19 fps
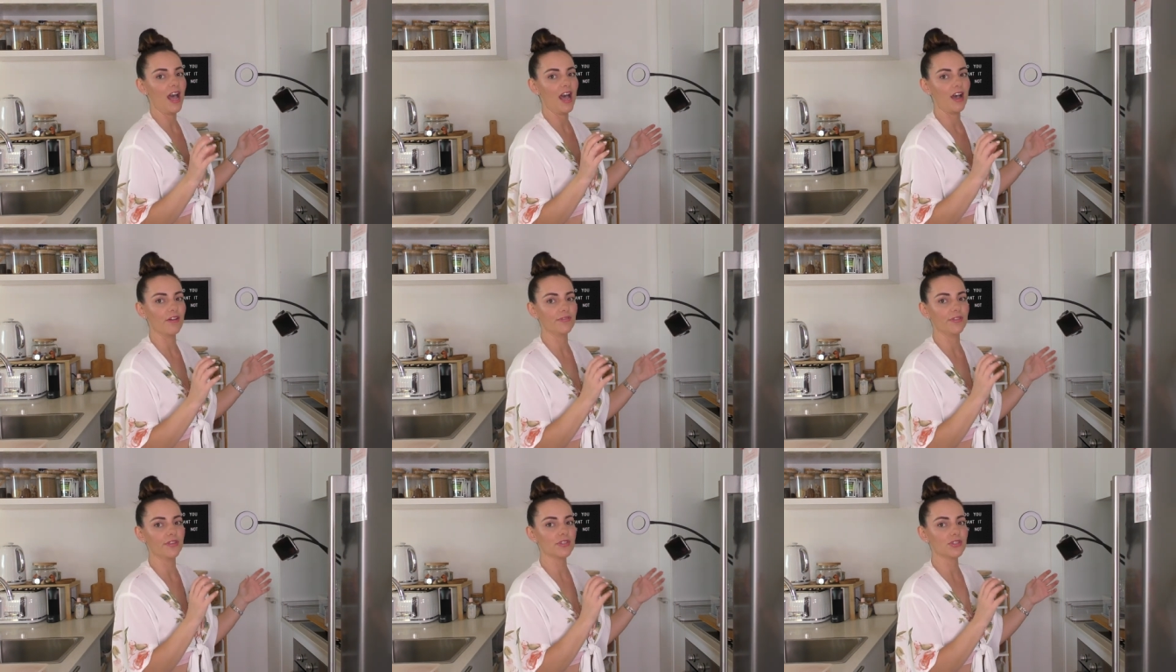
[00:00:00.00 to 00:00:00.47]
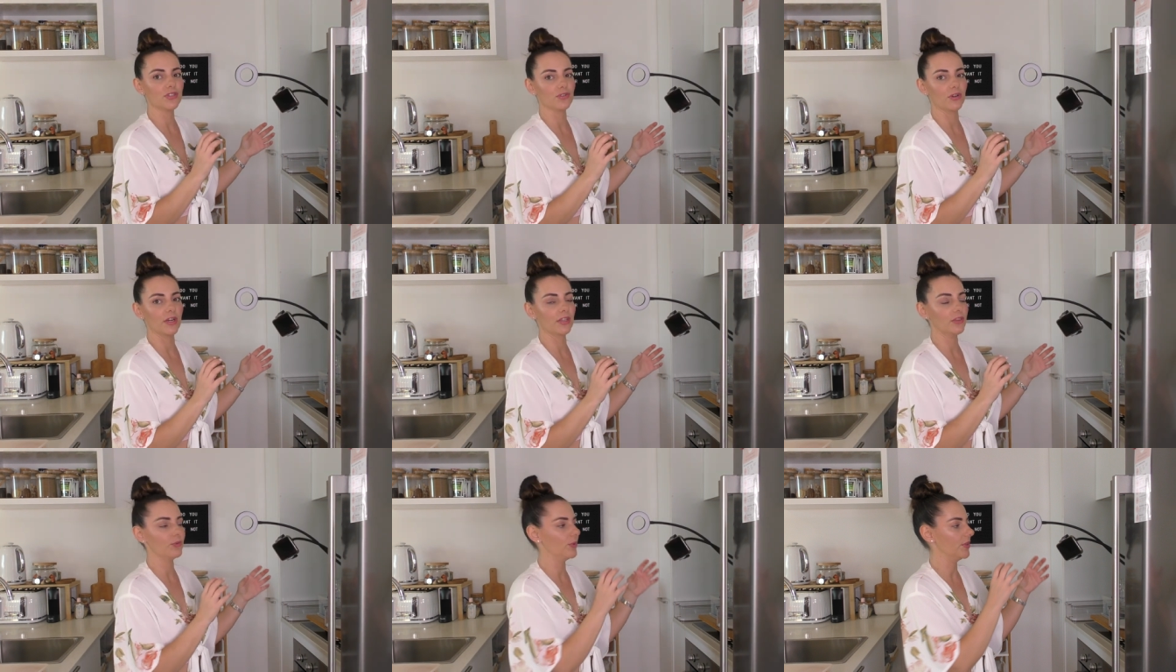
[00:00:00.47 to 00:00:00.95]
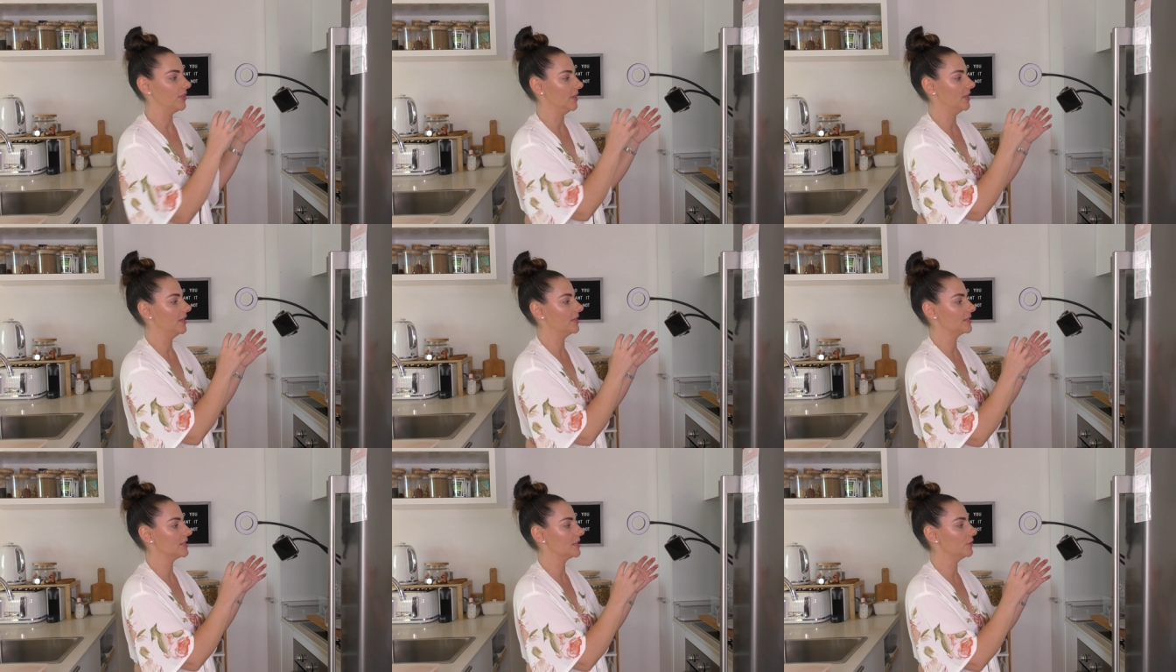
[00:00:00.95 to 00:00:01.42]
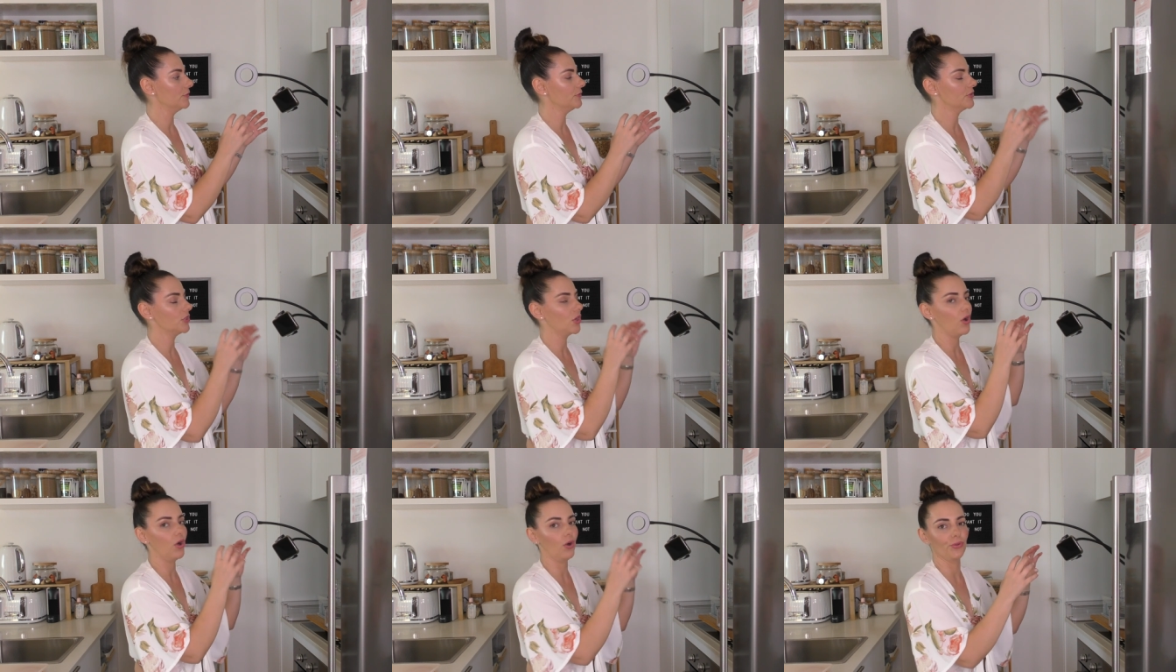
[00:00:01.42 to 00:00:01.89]
have the strength within itself
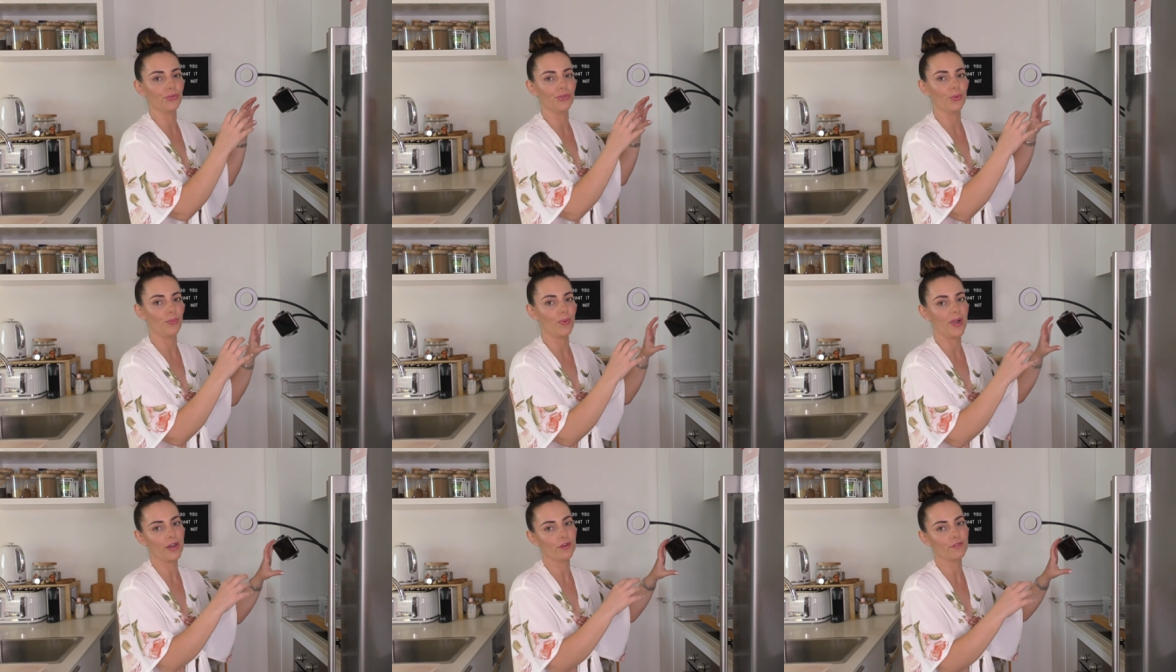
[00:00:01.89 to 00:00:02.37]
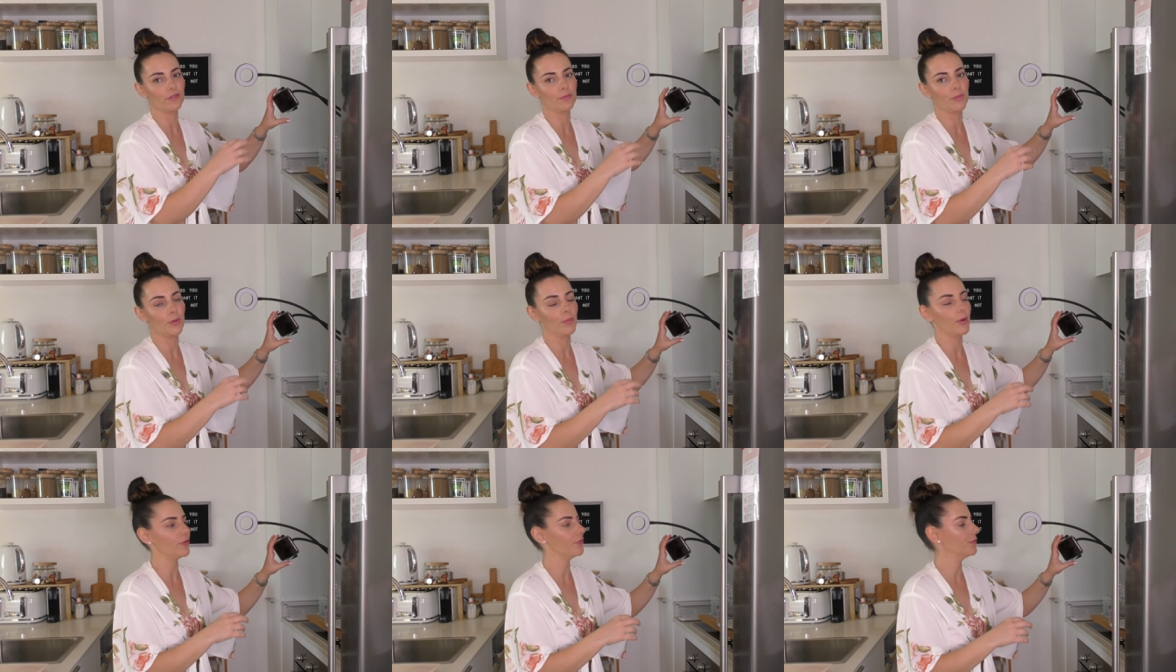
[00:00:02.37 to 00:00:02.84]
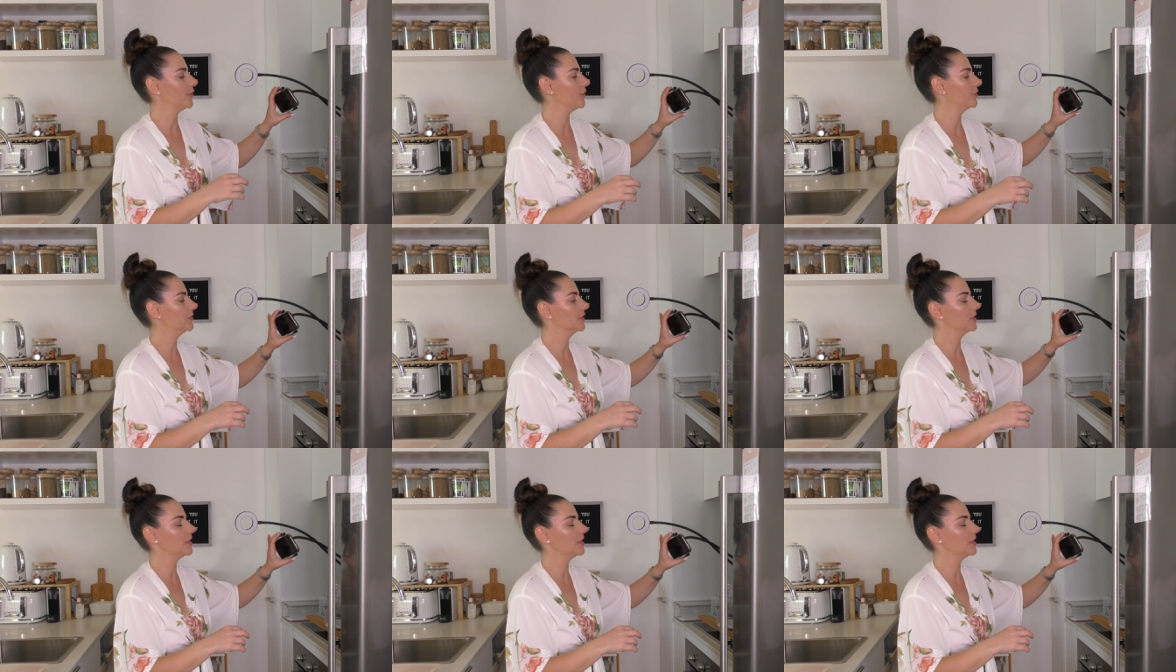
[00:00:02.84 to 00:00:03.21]
to hold the weight of a mobile phone.